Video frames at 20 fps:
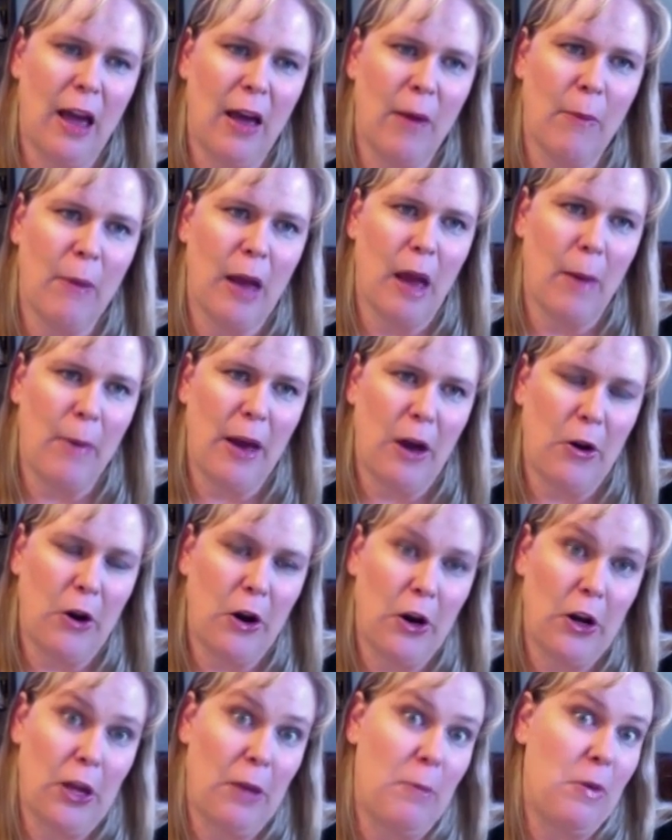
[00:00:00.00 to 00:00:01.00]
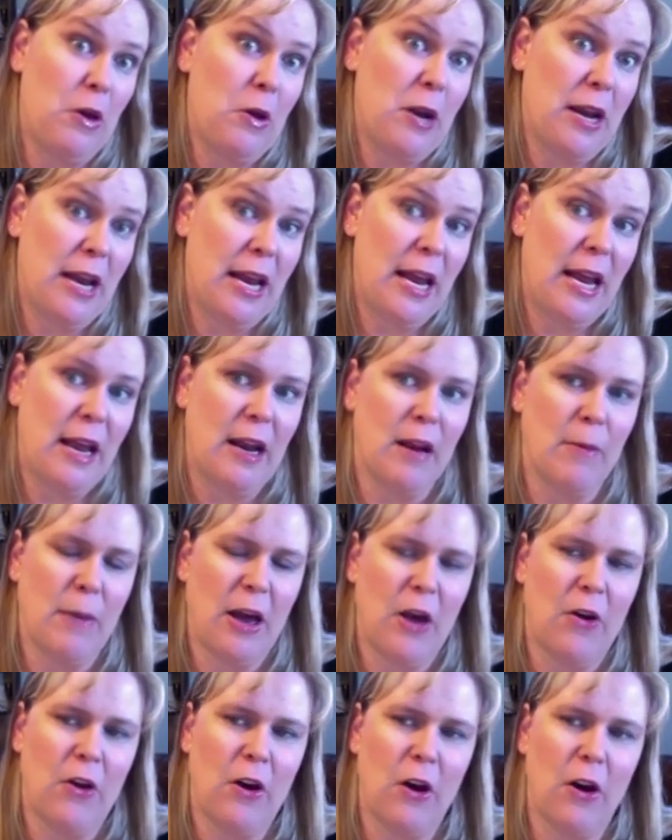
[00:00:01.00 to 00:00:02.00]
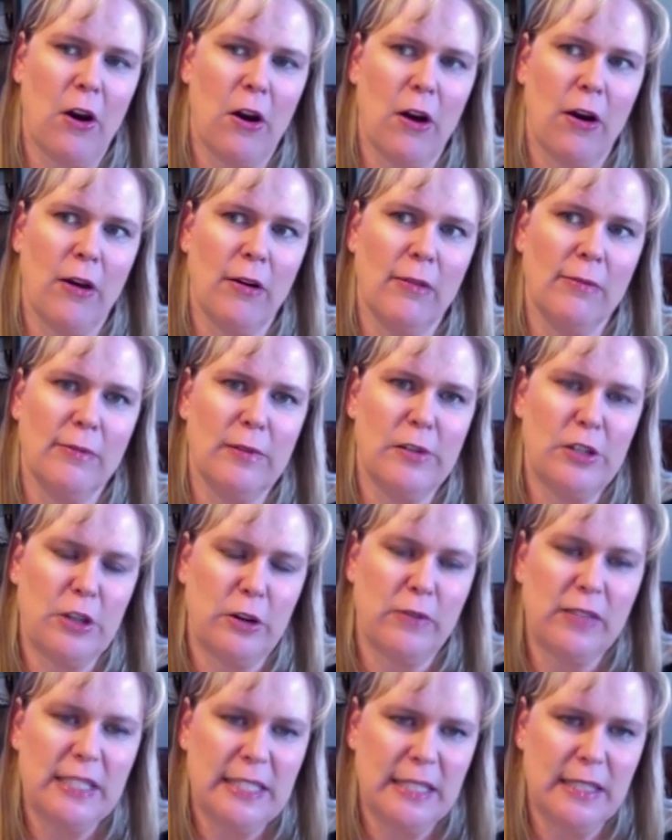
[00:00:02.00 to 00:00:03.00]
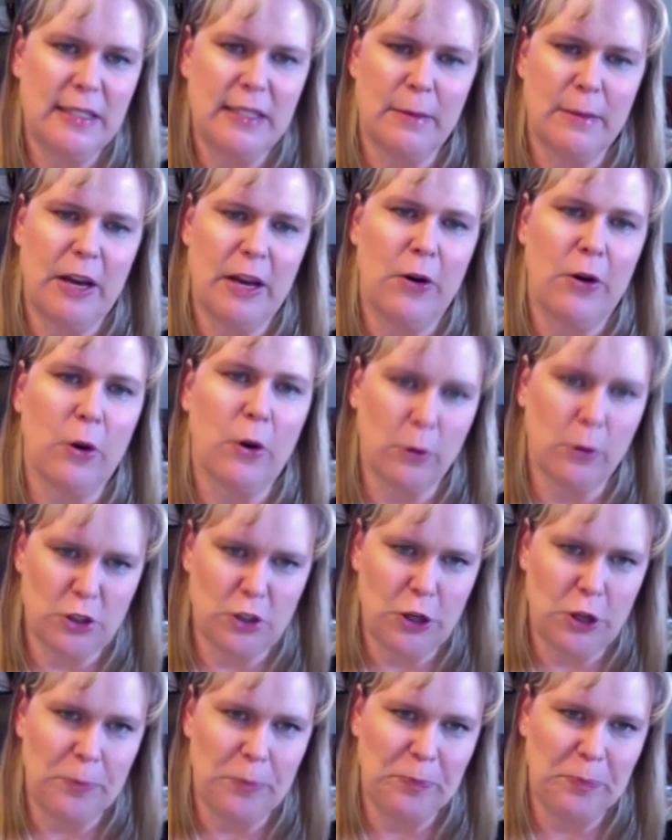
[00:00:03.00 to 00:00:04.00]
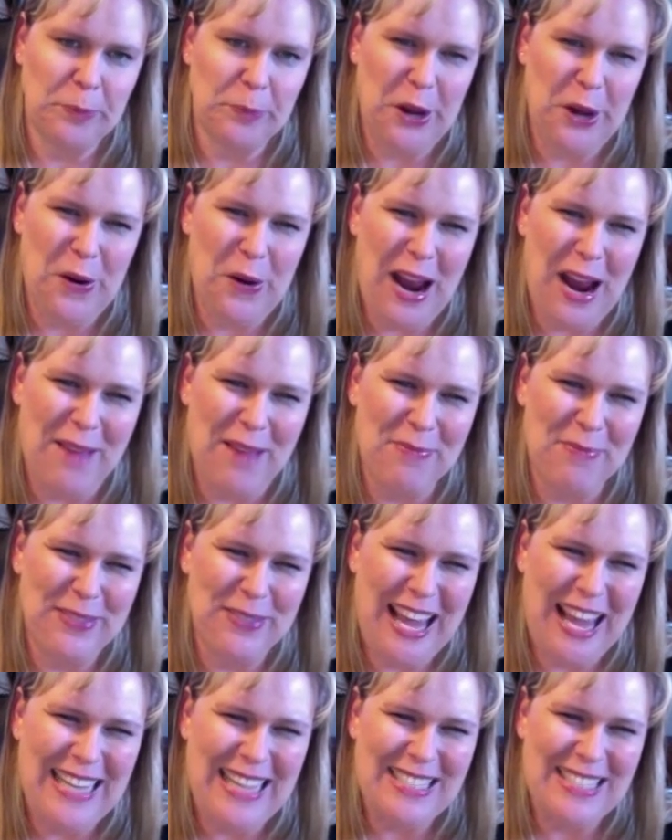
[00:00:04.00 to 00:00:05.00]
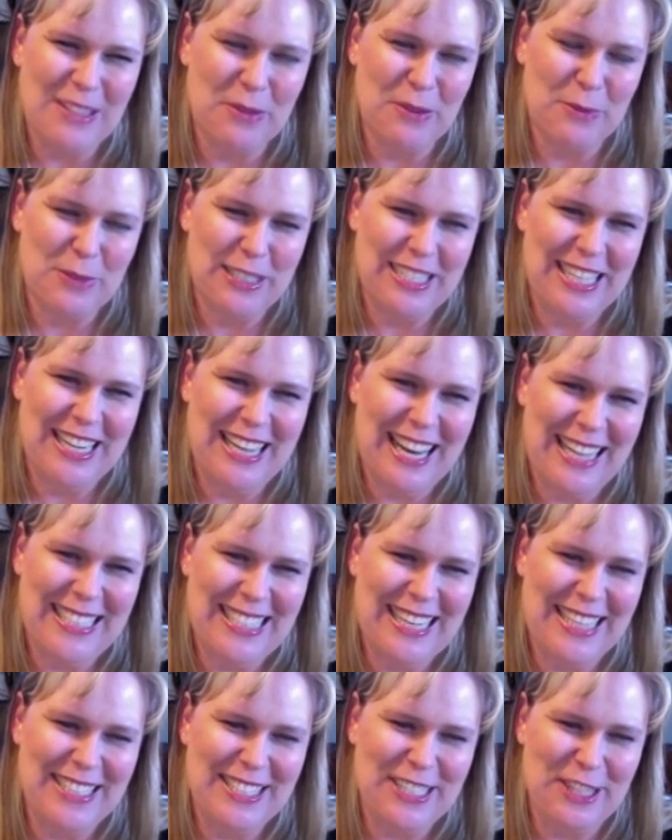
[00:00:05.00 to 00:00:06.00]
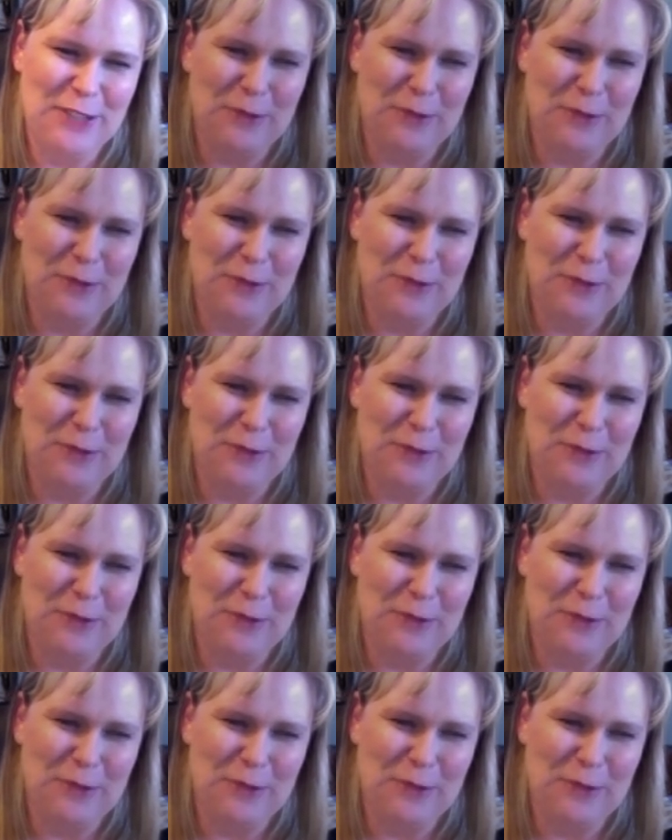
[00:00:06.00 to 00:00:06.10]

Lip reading: about our community and about our services and about our culture. All right. Thanks. We'll see you guys again soon.